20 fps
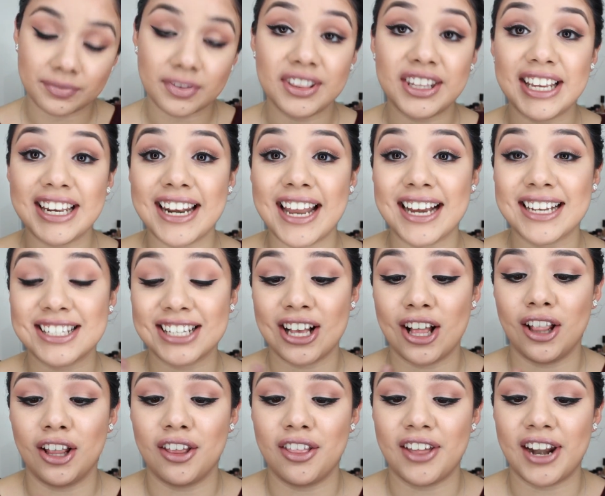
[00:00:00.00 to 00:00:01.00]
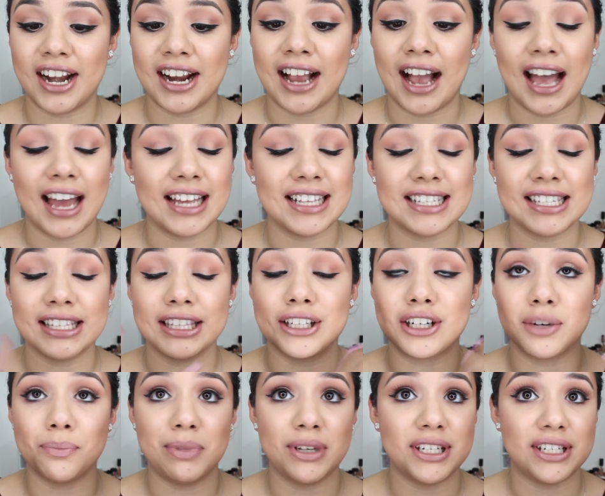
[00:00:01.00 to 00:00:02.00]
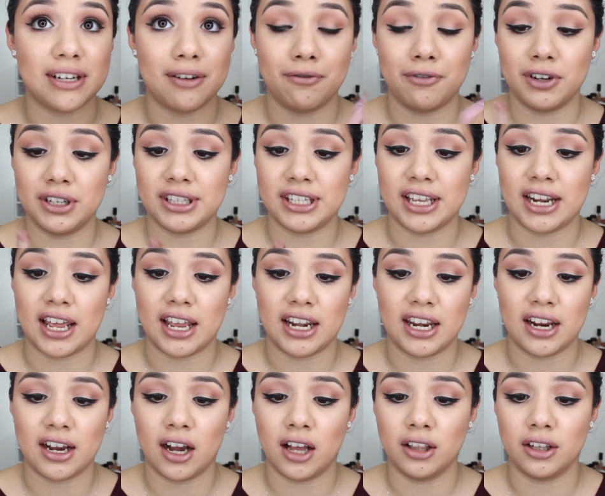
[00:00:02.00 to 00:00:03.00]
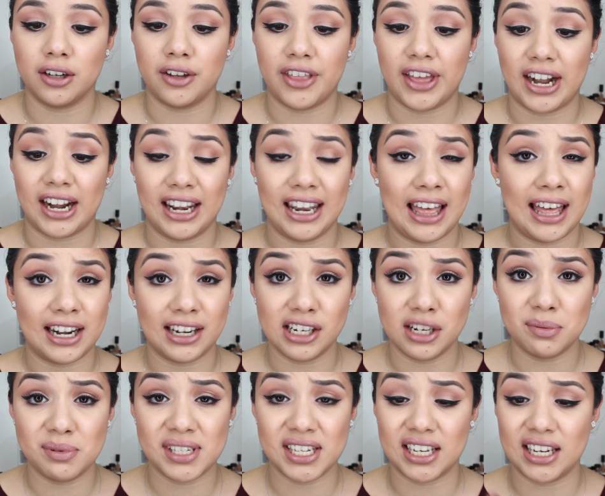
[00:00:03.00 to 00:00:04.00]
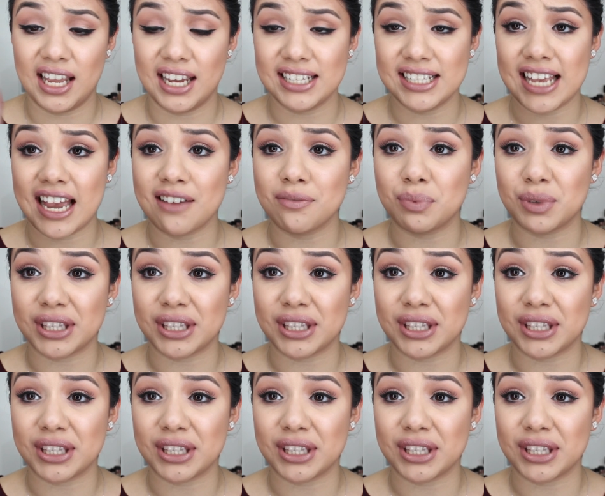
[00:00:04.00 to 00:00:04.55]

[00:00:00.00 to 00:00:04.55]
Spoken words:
The next color that I got, it's a little bit different than any color that a lot of lipstick lines have,